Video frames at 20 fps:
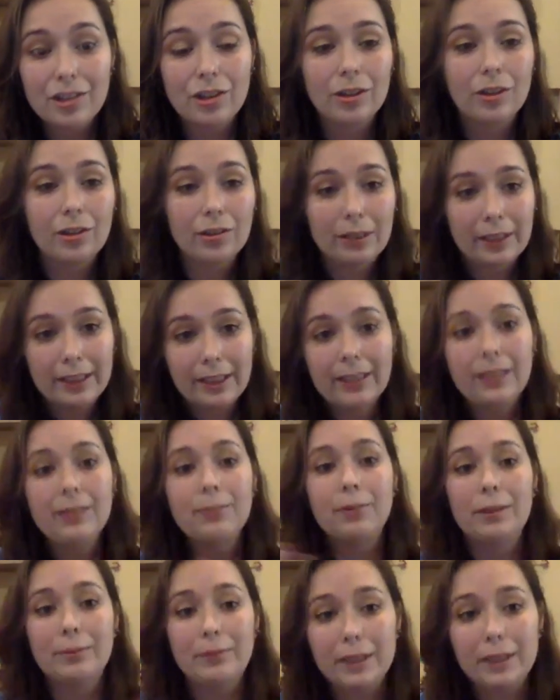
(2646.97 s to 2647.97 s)
You're leading them
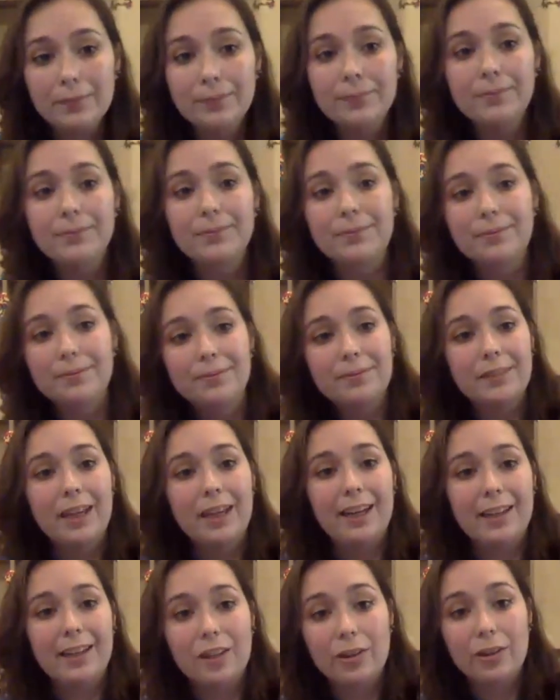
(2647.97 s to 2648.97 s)
one way
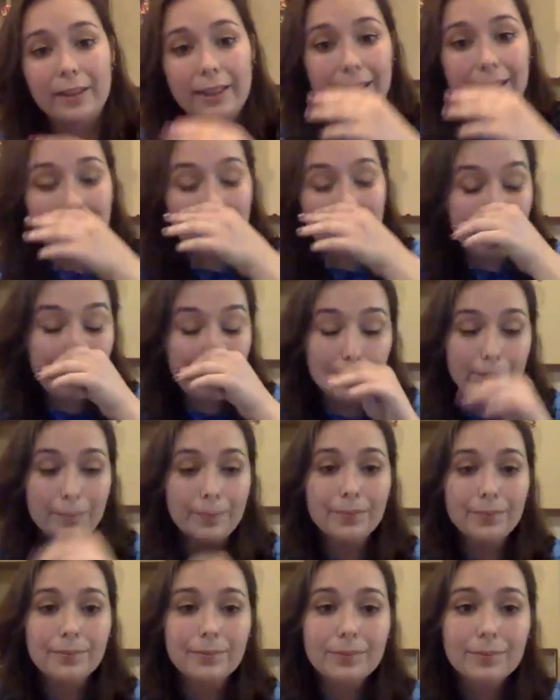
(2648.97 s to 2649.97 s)
and going, well,
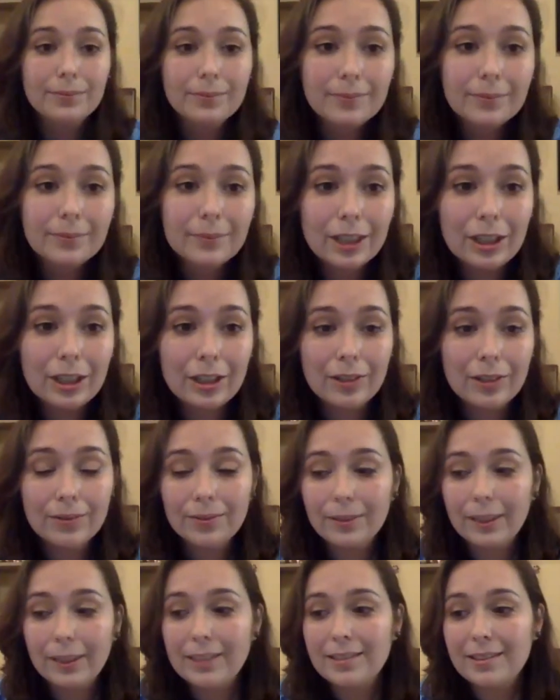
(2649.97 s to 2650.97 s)
you know,
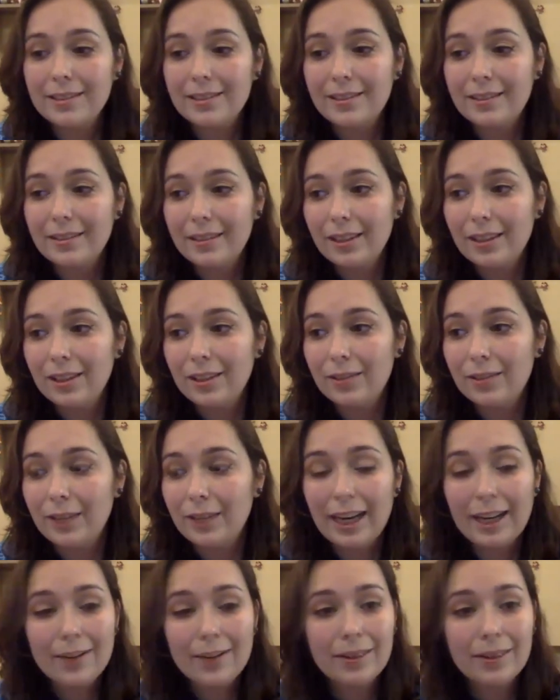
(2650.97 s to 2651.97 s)
we're
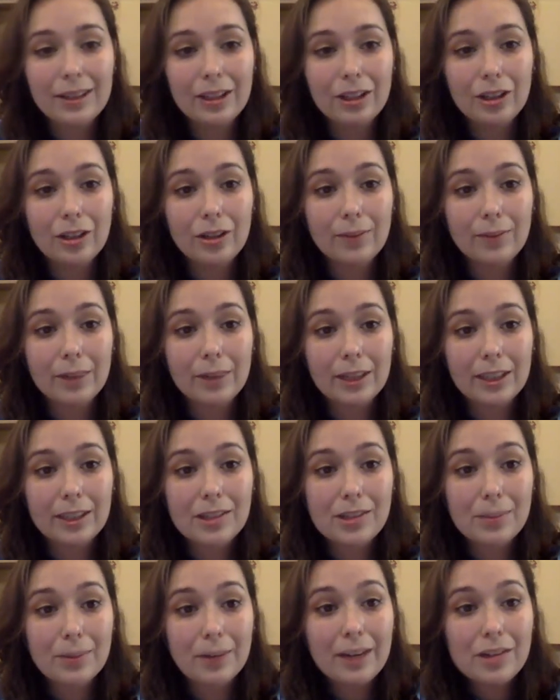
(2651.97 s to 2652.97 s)
going to
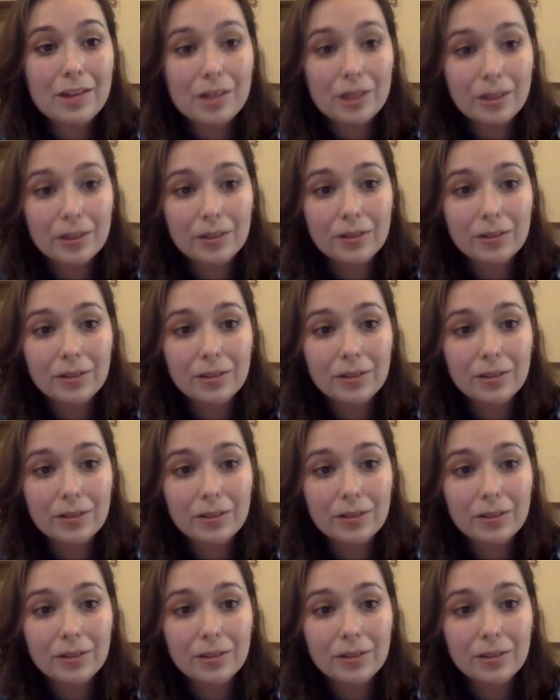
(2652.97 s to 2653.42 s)
surprise you.